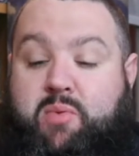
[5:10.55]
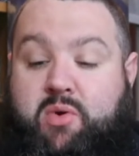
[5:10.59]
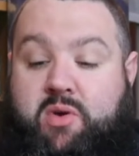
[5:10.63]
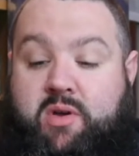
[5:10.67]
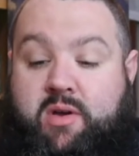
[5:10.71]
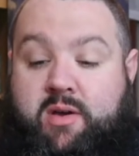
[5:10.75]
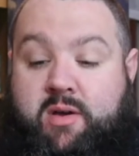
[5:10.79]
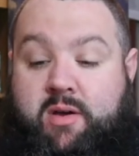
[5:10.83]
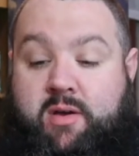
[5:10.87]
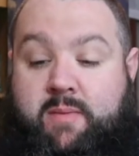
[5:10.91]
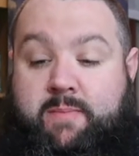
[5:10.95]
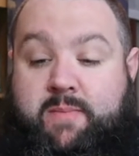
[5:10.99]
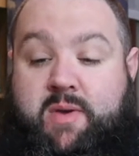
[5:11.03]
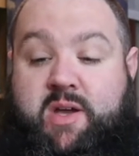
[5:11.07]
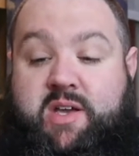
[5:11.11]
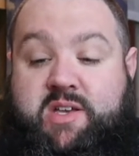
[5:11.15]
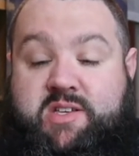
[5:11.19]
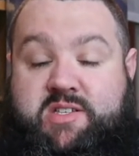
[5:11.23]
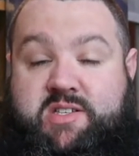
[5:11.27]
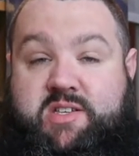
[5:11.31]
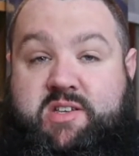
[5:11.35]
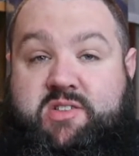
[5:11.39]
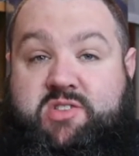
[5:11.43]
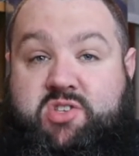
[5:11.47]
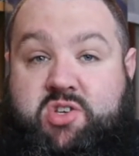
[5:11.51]
but
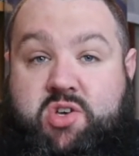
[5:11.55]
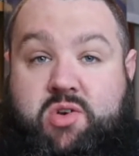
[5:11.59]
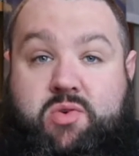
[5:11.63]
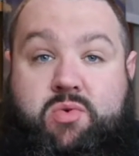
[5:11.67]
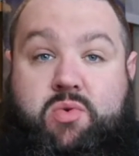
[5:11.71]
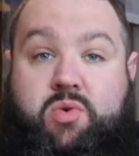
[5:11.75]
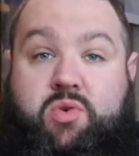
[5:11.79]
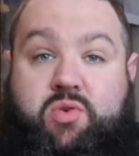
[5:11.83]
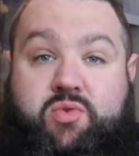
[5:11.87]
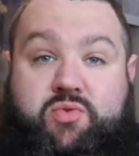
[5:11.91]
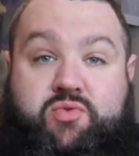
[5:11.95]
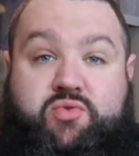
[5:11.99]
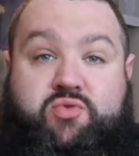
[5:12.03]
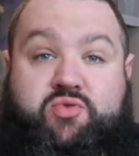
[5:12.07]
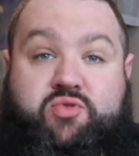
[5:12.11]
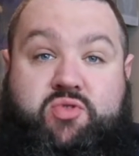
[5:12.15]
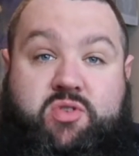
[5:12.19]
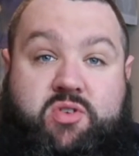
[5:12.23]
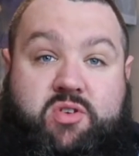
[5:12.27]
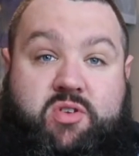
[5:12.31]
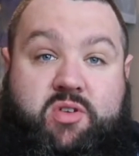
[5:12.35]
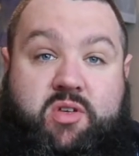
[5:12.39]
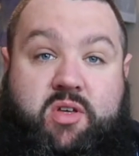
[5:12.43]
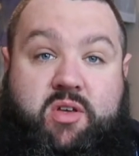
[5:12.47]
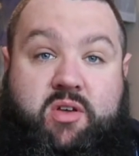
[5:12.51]
it's a
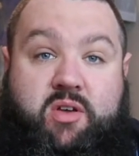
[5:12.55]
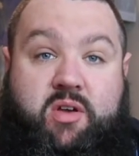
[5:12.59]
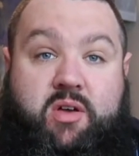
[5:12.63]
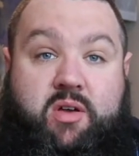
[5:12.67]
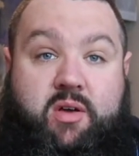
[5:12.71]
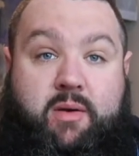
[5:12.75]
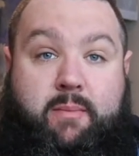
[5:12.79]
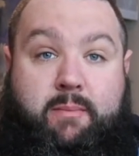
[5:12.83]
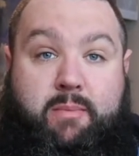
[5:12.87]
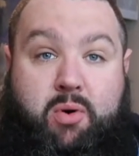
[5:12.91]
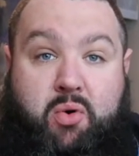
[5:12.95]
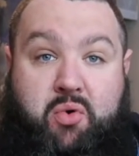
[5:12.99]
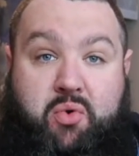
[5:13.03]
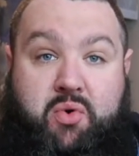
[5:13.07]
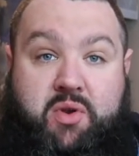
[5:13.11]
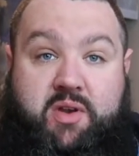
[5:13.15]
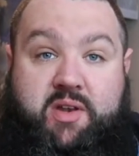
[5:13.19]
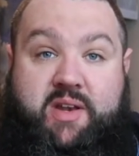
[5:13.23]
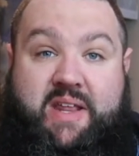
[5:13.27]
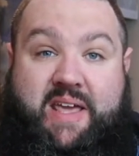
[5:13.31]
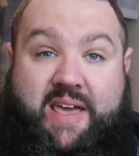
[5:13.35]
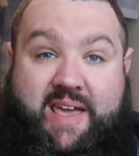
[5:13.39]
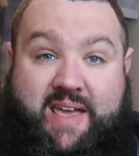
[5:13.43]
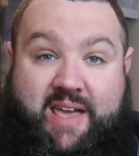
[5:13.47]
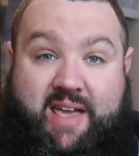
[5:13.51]
200
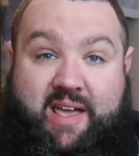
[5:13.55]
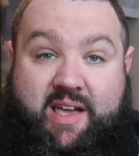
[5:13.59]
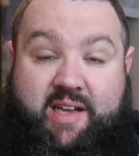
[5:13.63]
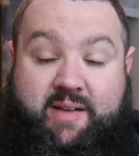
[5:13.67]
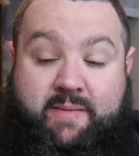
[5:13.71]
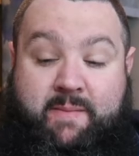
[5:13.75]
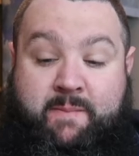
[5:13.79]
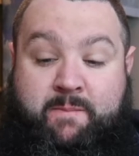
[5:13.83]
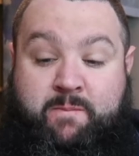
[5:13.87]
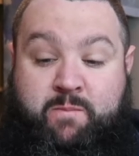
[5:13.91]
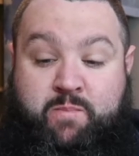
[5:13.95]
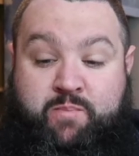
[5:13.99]
point hit.